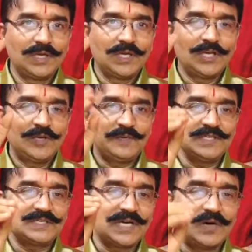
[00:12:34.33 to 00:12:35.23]
If
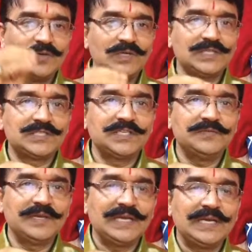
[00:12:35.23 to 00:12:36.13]
discount is
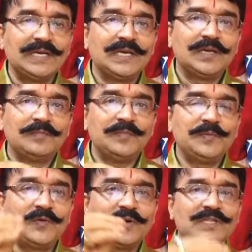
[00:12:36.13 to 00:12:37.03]
given
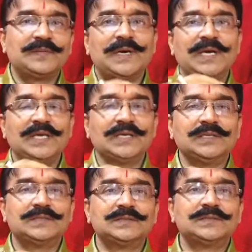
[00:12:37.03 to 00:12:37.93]
before the buying,
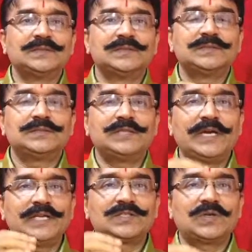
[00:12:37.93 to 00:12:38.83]

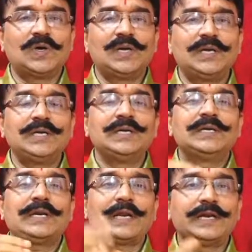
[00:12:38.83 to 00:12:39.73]
that is called
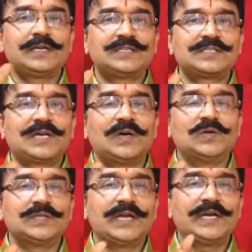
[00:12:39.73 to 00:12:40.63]
trade
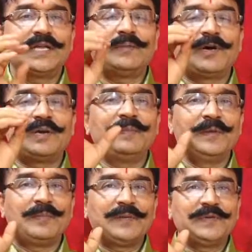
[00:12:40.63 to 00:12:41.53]
discount. That
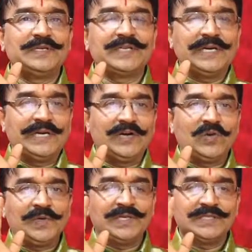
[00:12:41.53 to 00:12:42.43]
MRP is 100
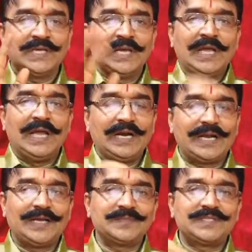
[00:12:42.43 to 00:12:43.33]
rupees and
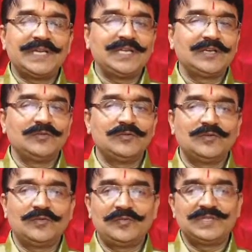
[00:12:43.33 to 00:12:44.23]
I am selling
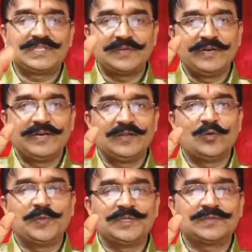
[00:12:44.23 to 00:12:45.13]
you with 70
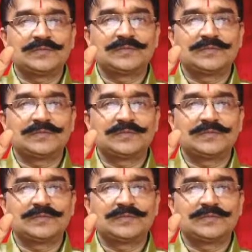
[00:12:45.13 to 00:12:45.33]
rupees.